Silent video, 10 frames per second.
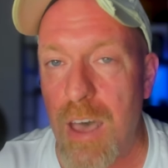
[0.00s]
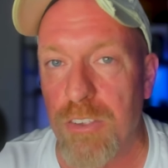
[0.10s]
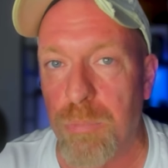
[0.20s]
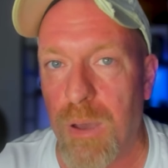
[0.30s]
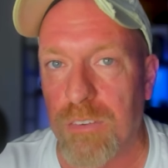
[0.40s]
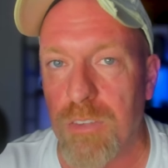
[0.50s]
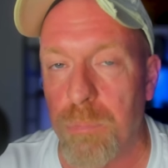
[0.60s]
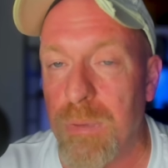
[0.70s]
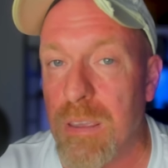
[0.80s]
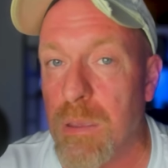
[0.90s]

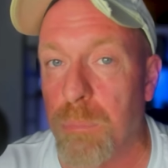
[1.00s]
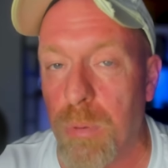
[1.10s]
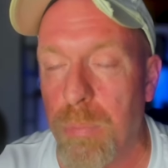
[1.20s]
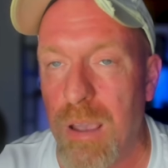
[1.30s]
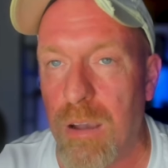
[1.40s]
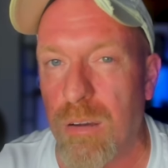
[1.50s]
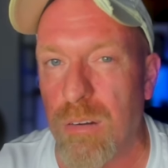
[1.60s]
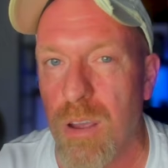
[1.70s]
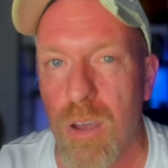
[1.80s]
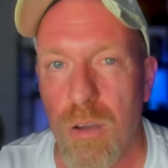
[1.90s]
aspect of being
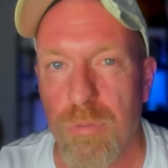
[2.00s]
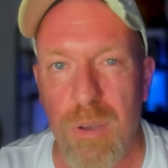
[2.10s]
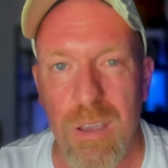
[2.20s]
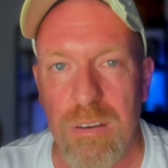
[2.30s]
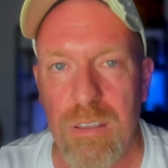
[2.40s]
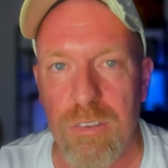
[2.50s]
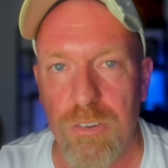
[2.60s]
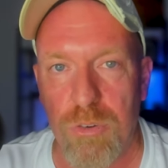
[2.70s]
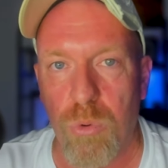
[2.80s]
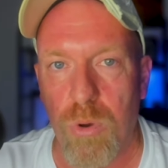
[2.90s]
prepared for any
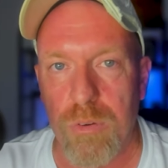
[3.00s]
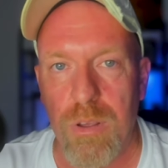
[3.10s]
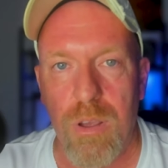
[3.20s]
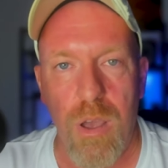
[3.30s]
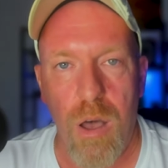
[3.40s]
short